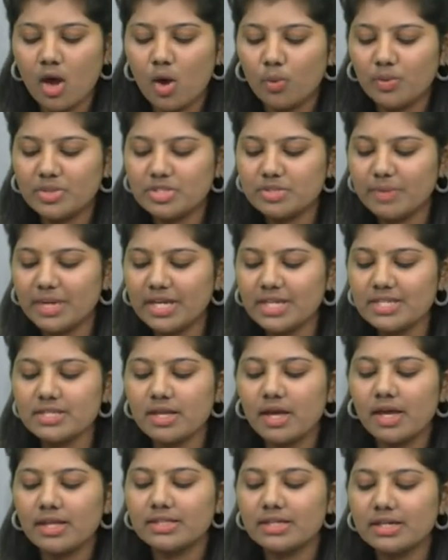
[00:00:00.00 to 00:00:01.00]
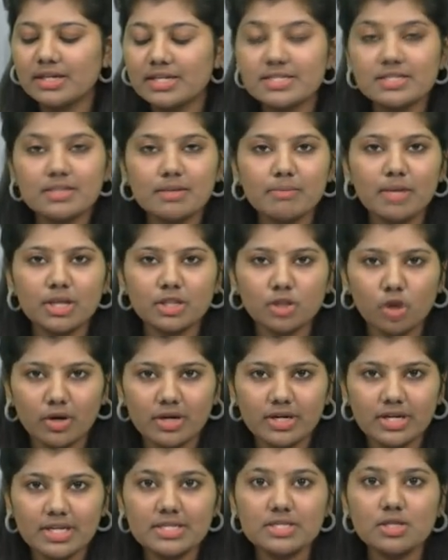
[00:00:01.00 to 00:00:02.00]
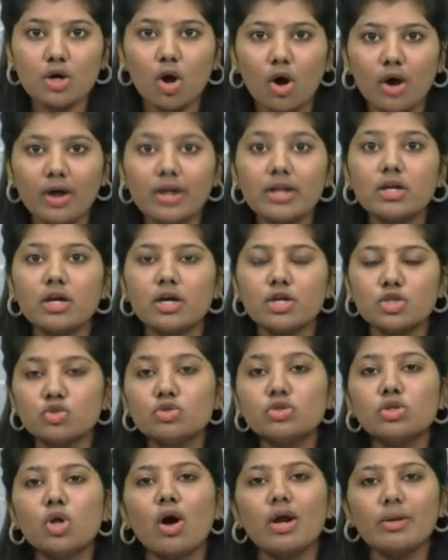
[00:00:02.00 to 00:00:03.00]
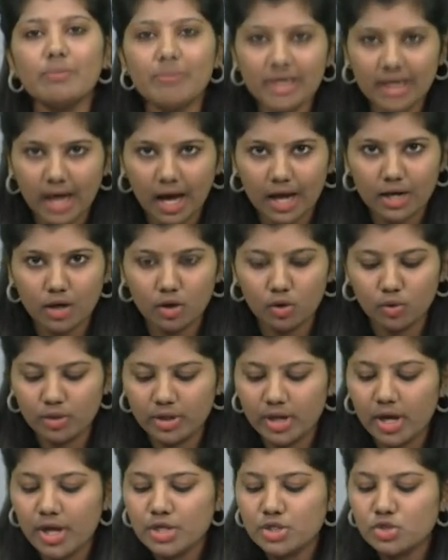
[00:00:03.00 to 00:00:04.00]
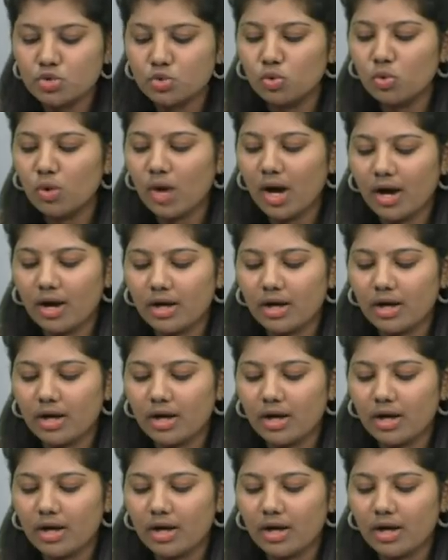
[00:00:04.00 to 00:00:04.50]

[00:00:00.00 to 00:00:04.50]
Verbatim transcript: which means the custom authorities are should not be allowed to